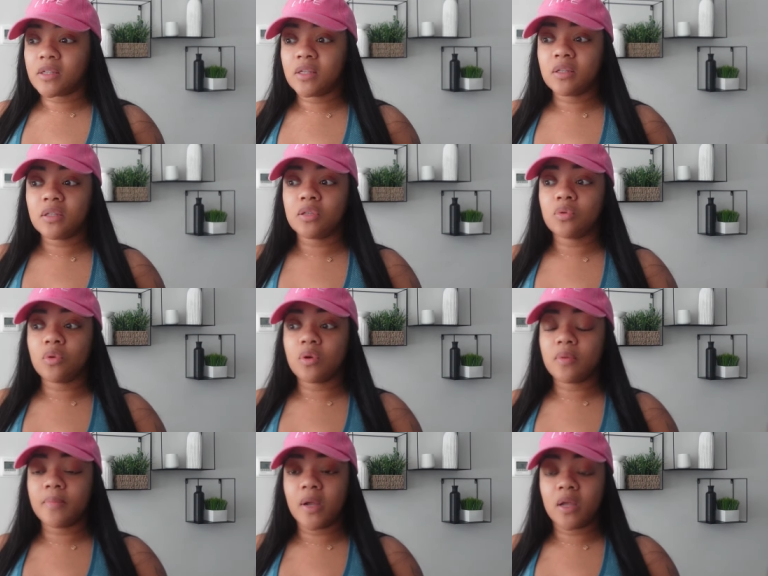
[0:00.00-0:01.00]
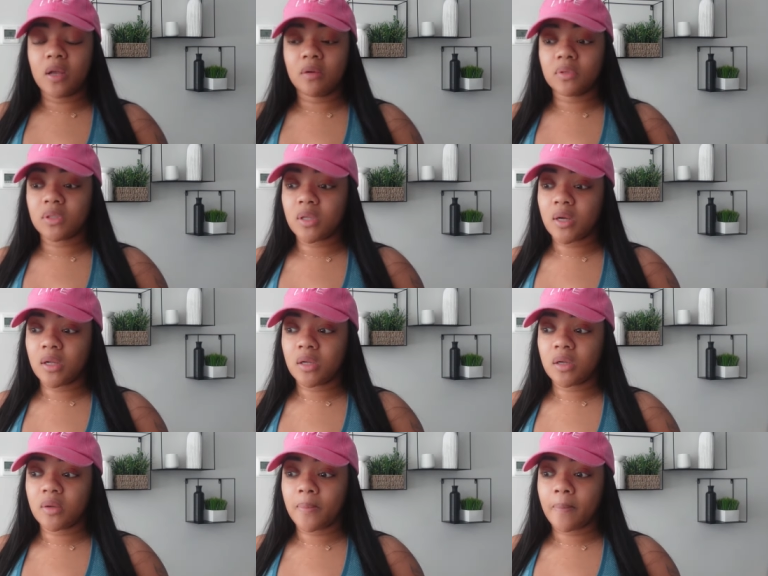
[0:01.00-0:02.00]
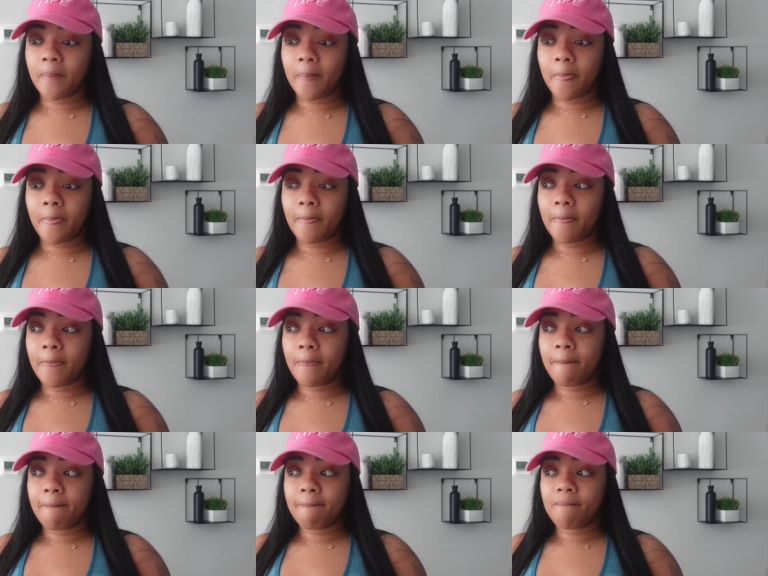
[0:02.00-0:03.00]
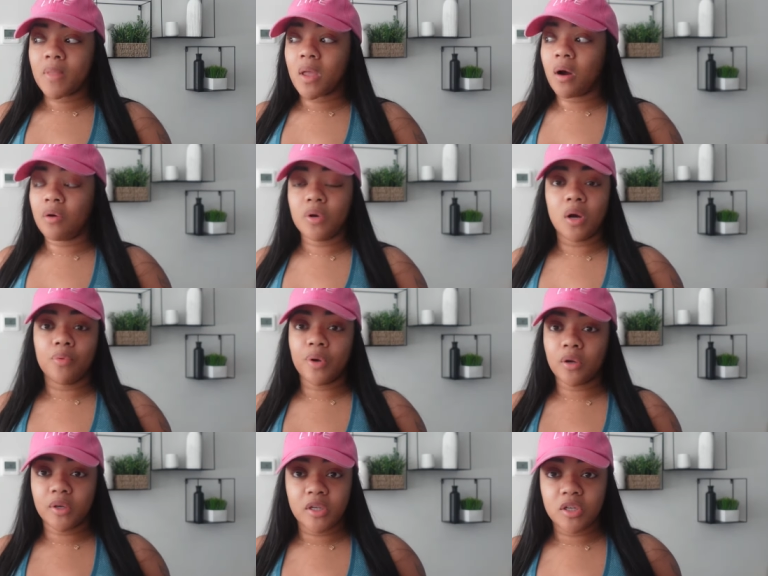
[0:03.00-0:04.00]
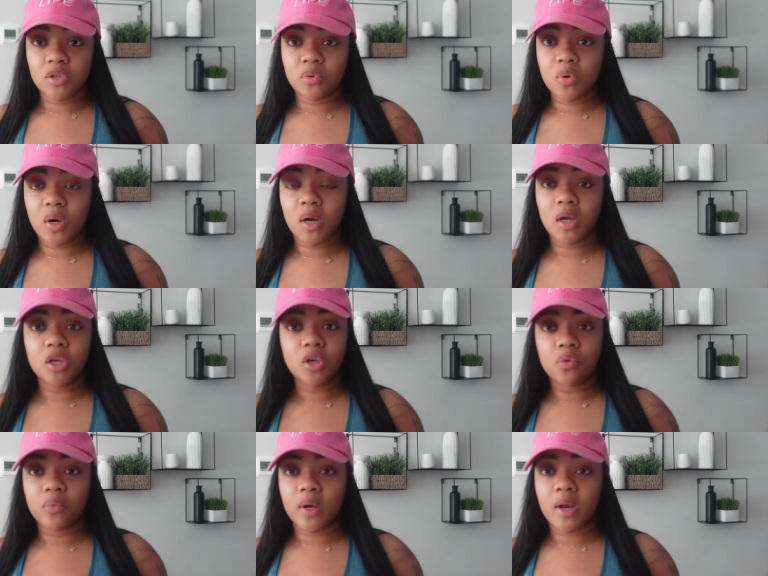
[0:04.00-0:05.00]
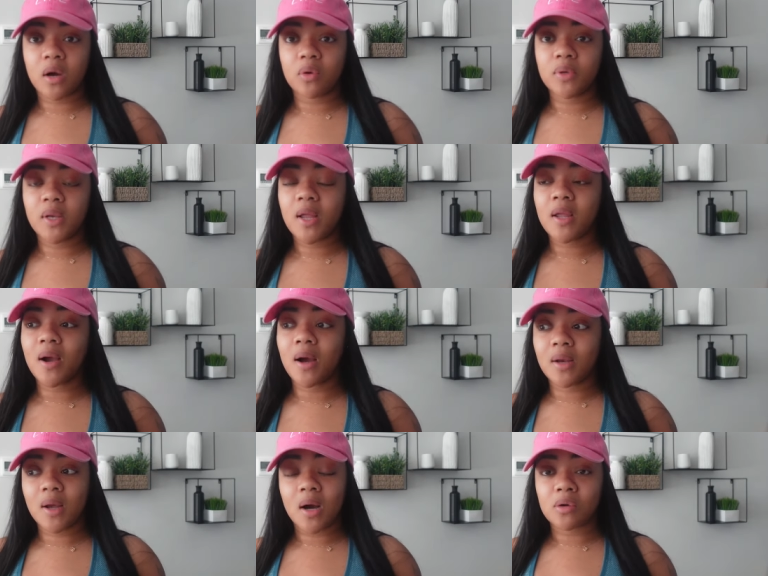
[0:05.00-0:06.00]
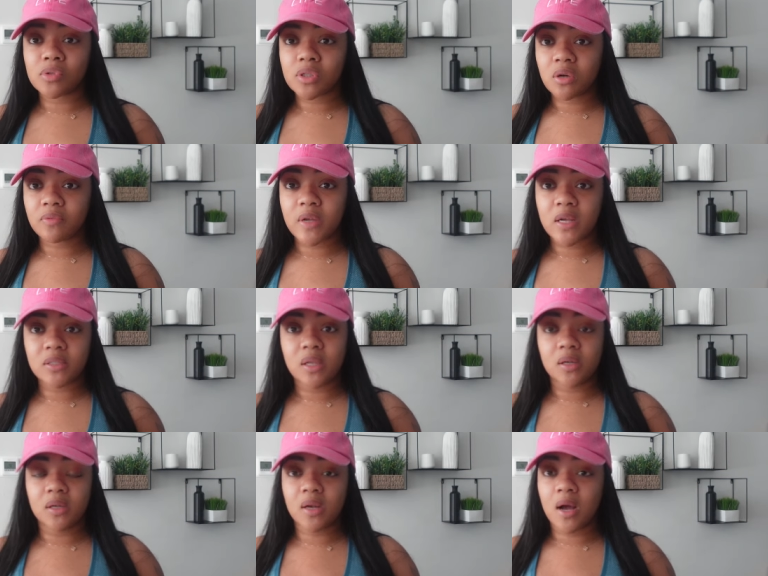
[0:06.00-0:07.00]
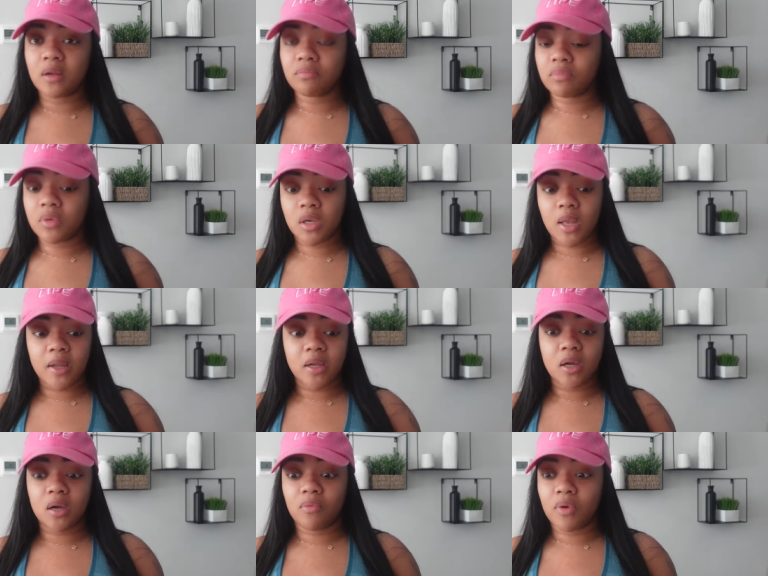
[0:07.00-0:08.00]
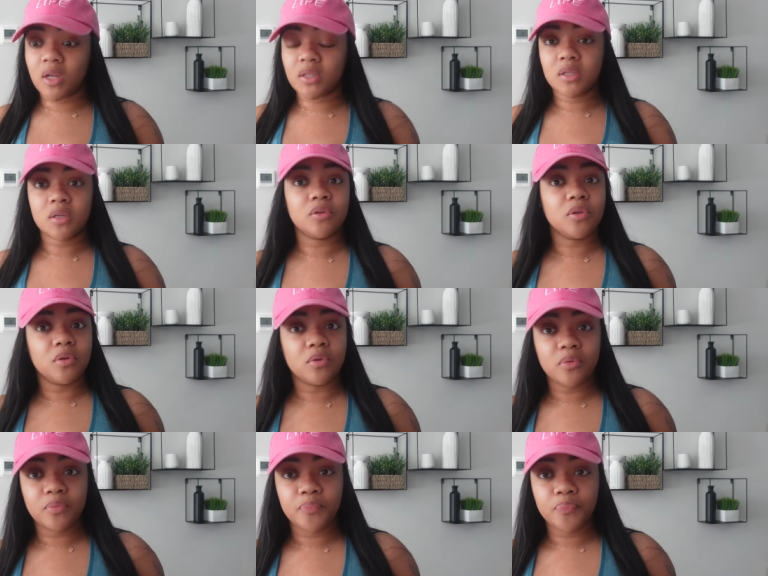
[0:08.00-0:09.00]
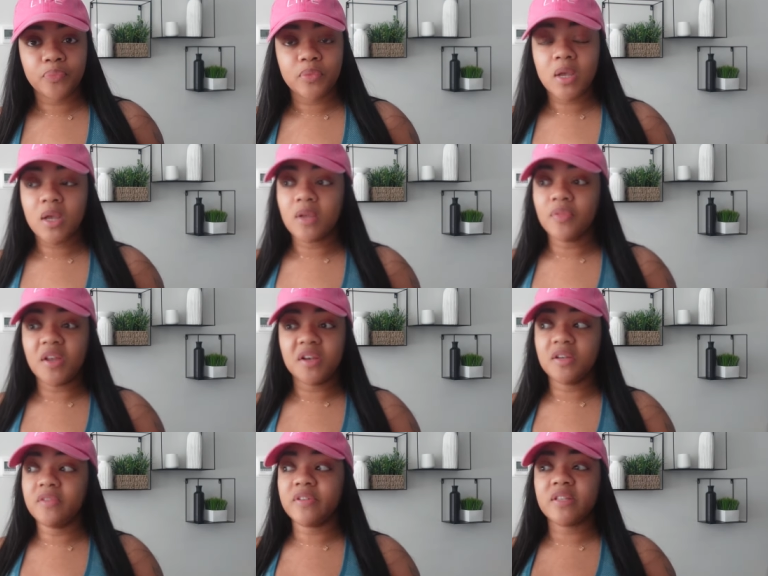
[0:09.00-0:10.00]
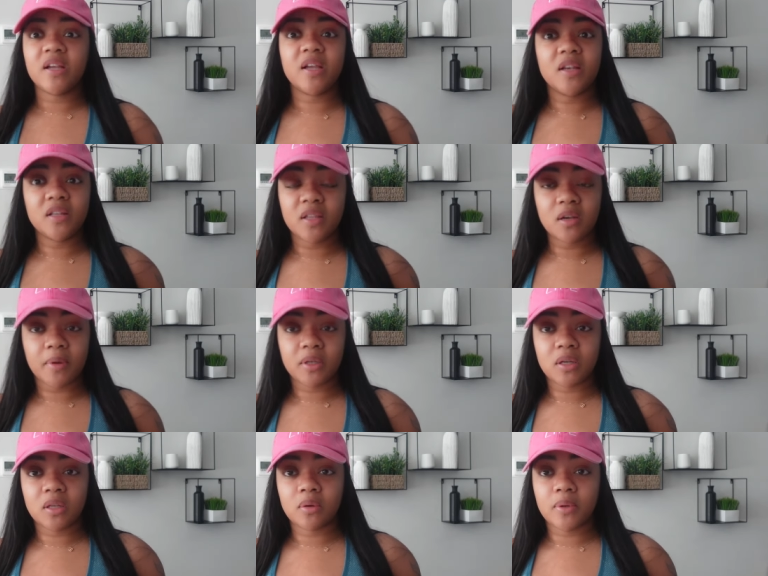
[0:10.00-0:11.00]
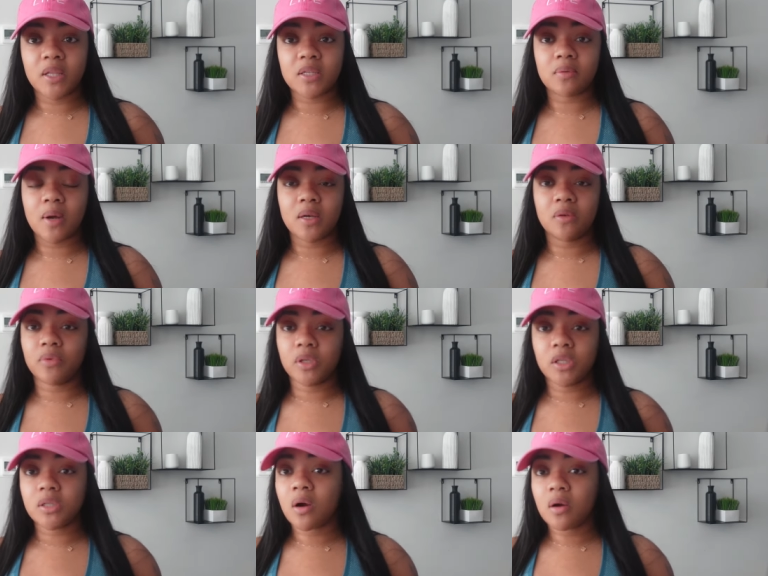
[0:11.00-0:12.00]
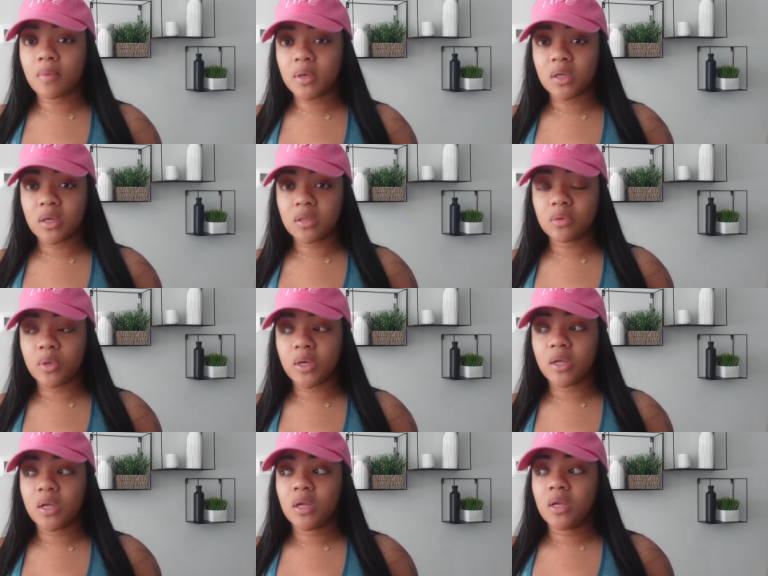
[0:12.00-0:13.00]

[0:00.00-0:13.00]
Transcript: sent it to them and they was like, oh no, we're gonna get you a new one out. They got it out so fast, they did not, like when I tell you, they didn't even say anything about the other one. That's why I didn't really talk about the other one